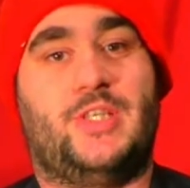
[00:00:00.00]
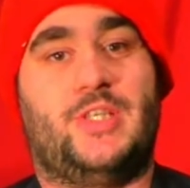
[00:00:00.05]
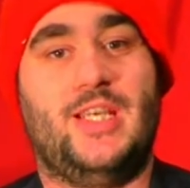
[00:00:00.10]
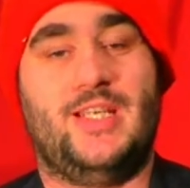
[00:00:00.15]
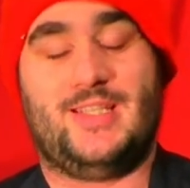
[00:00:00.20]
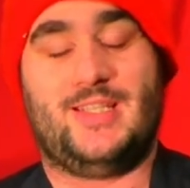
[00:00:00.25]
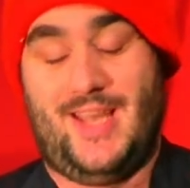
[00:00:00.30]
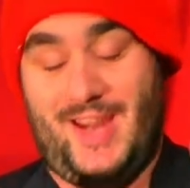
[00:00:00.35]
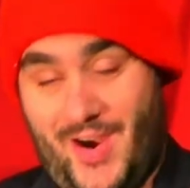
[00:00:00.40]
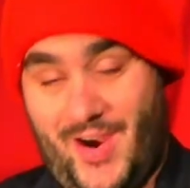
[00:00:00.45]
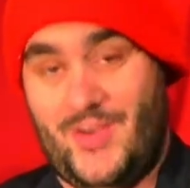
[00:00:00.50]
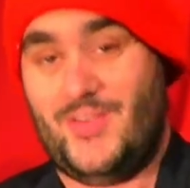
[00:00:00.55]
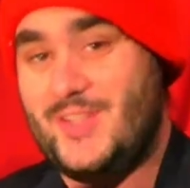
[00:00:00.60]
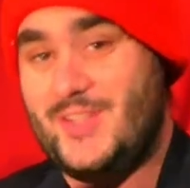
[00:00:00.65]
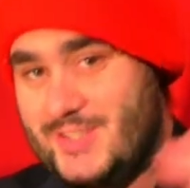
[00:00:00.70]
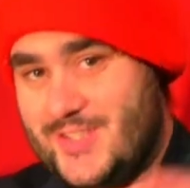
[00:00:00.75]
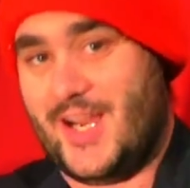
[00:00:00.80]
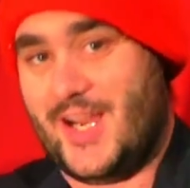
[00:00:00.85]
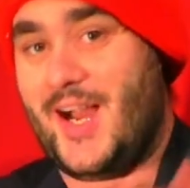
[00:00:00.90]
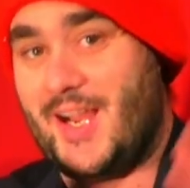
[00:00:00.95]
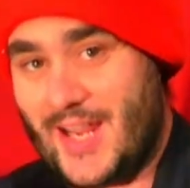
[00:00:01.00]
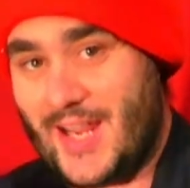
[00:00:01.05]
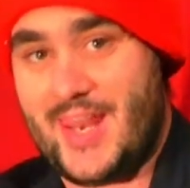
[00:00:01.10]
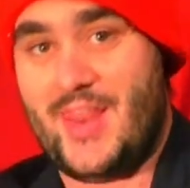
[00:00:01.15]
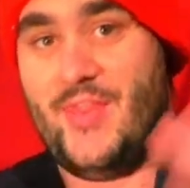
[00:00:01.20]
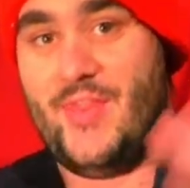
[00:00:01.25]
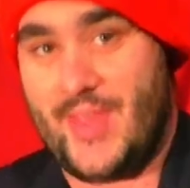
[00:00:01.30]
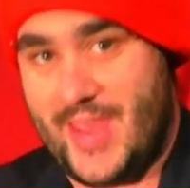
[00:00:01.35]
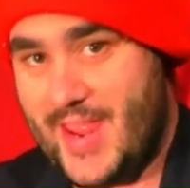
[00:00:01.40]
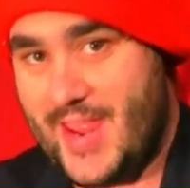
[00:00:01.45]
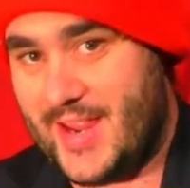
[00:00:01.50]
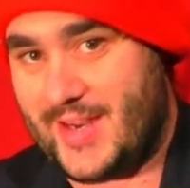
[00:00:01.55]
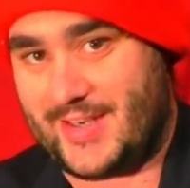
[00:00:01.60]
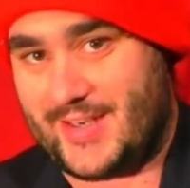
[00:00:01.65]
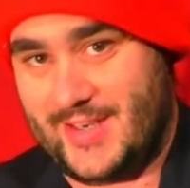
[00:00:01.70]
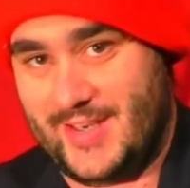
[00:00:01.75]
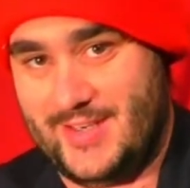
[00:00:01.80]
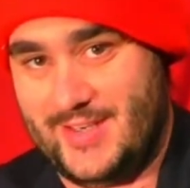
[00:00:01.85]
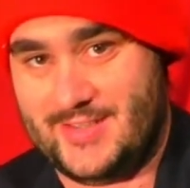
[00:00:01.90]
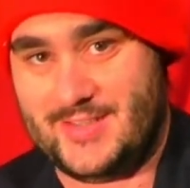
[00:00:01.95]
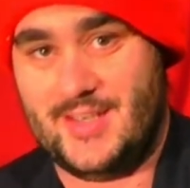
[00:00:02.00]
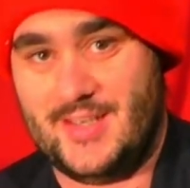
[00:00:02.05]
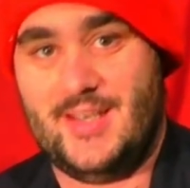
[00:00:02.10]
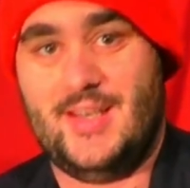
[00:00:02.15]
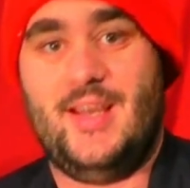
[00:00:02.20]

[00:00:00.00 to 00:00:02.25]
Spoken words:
kids, they only target their kids.